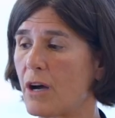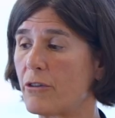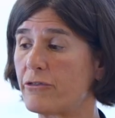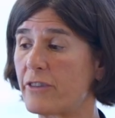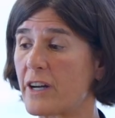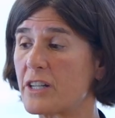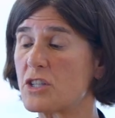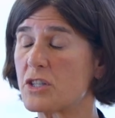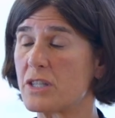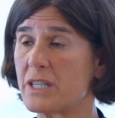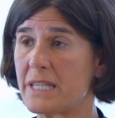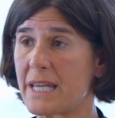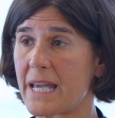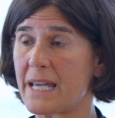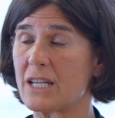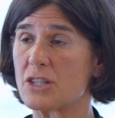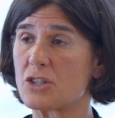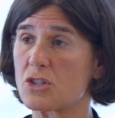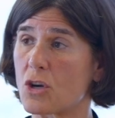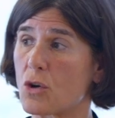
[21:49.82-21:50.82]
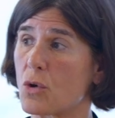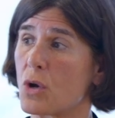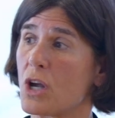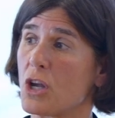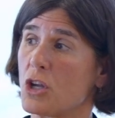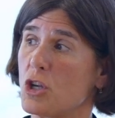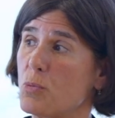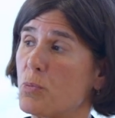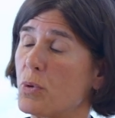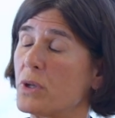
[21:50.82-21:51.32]
fudge the data. So
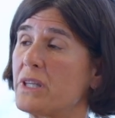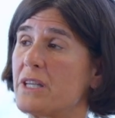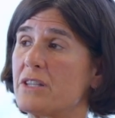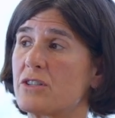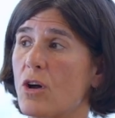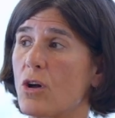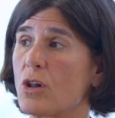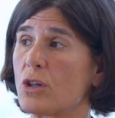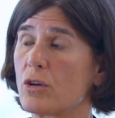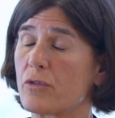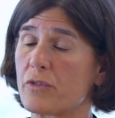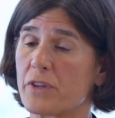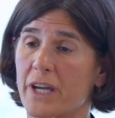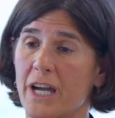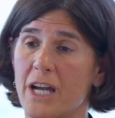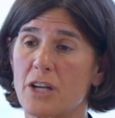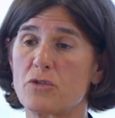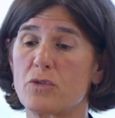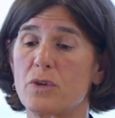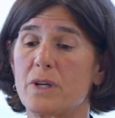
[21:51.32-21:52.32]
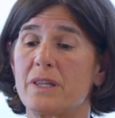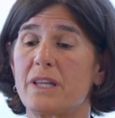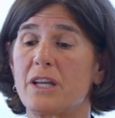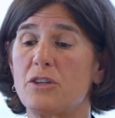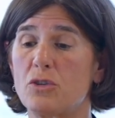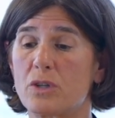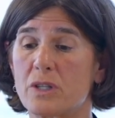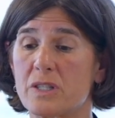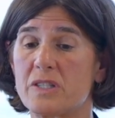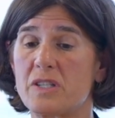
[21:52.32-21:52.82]
you put these all over the country, and then
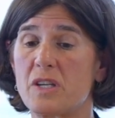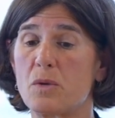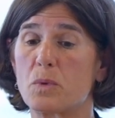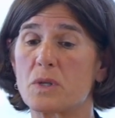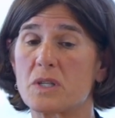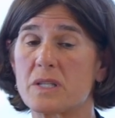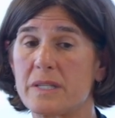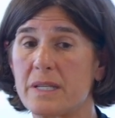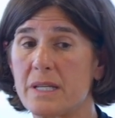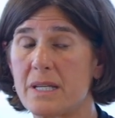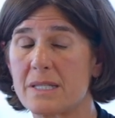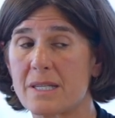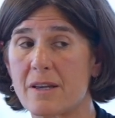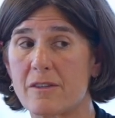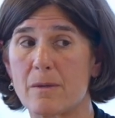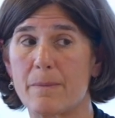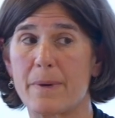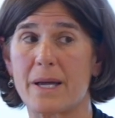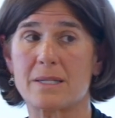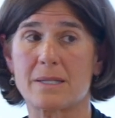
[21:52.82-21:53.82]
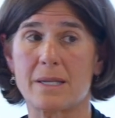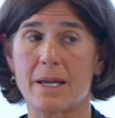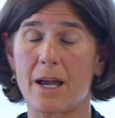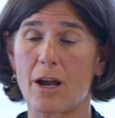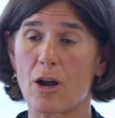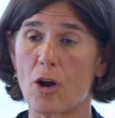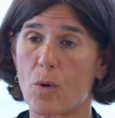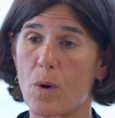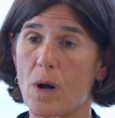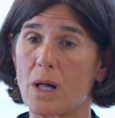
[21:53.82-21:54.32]
you can see which cities have the best
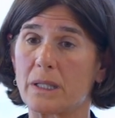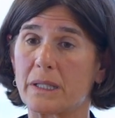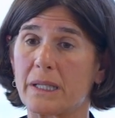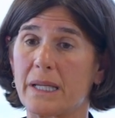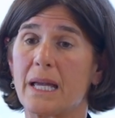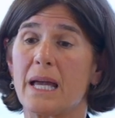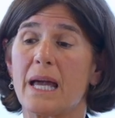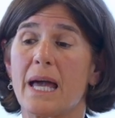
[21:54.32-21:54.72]
air quality,